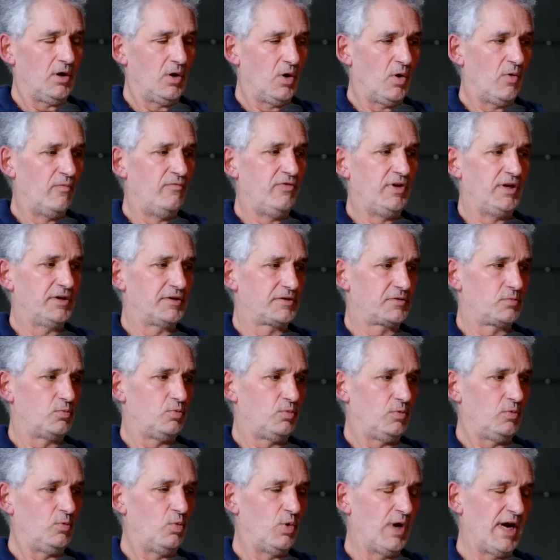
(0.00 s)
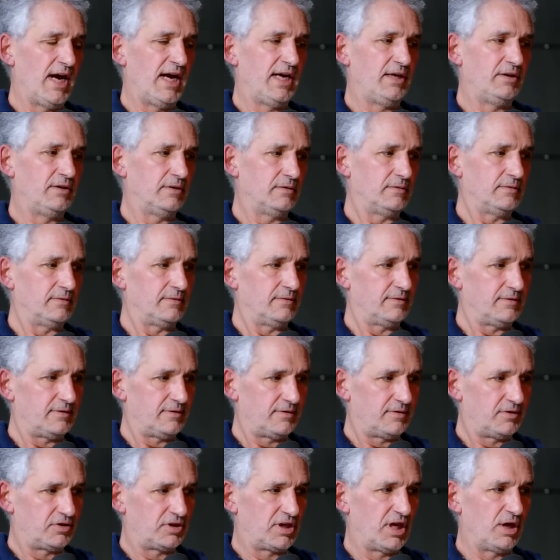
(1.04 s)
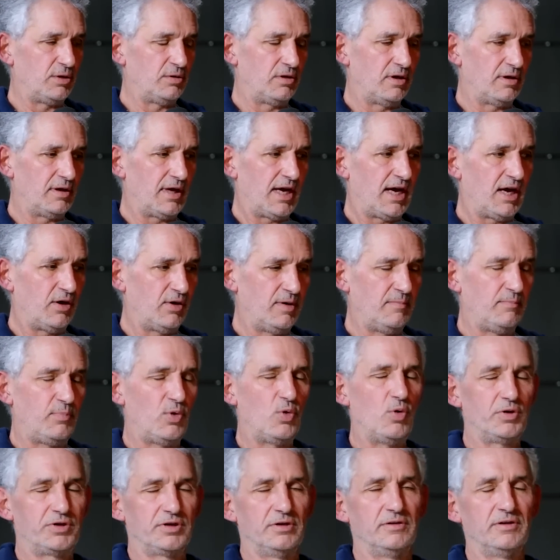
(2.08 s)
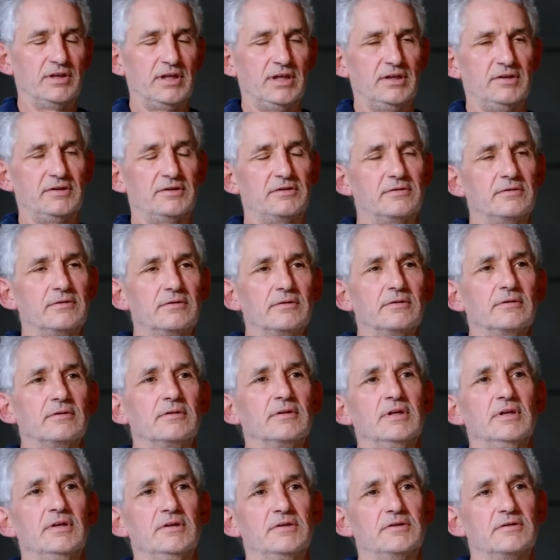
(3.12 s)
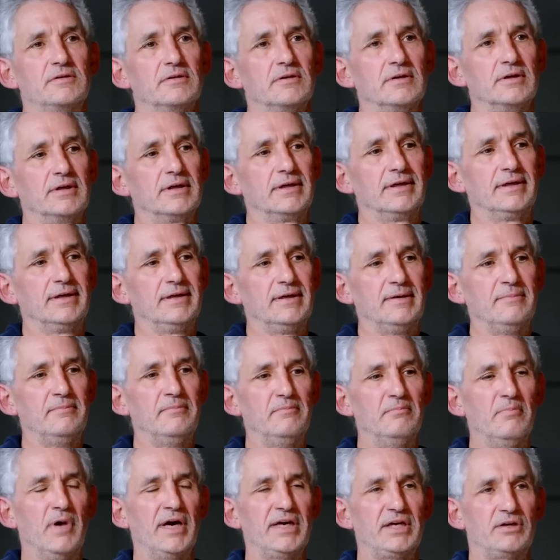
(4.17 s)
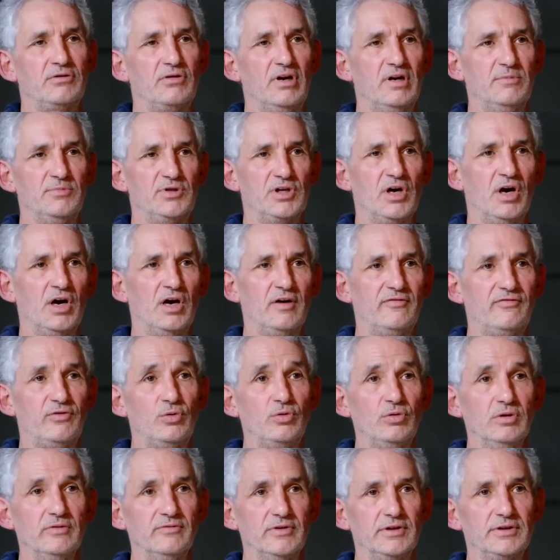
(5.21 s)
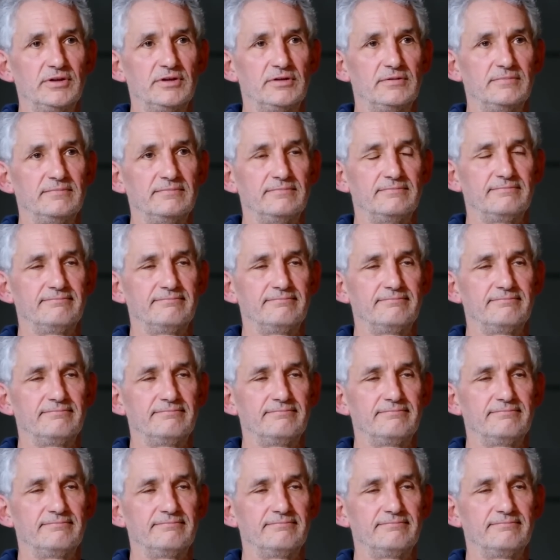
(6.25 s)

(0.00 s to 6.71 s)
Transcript: obvious way to show that how important these microbes are for all of us.